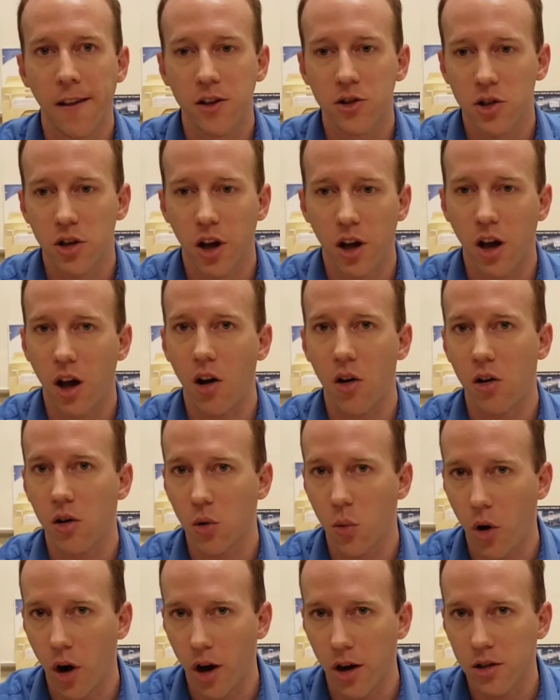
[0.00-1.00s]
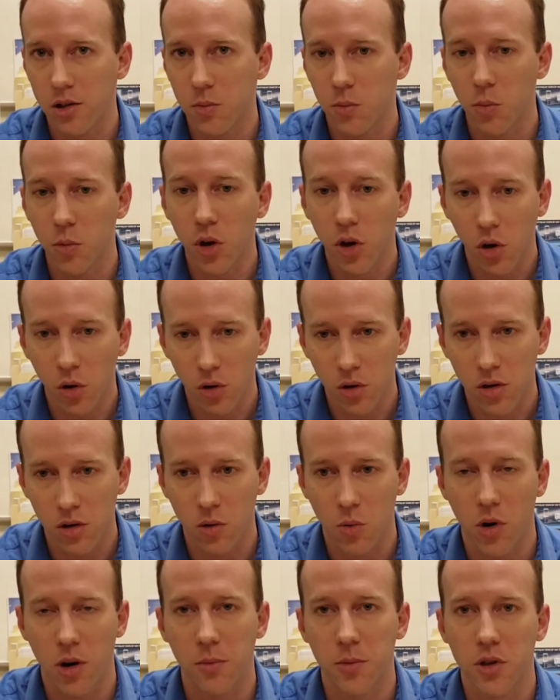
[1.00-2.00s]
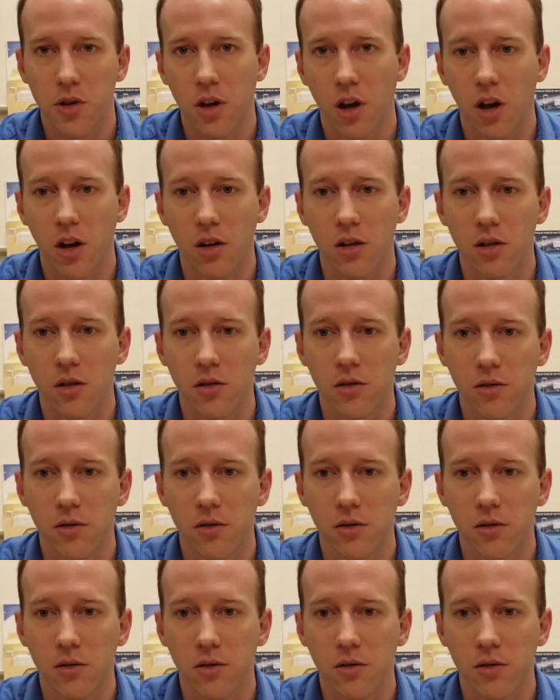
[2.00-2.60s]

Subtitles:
check out OWASP, go to their website,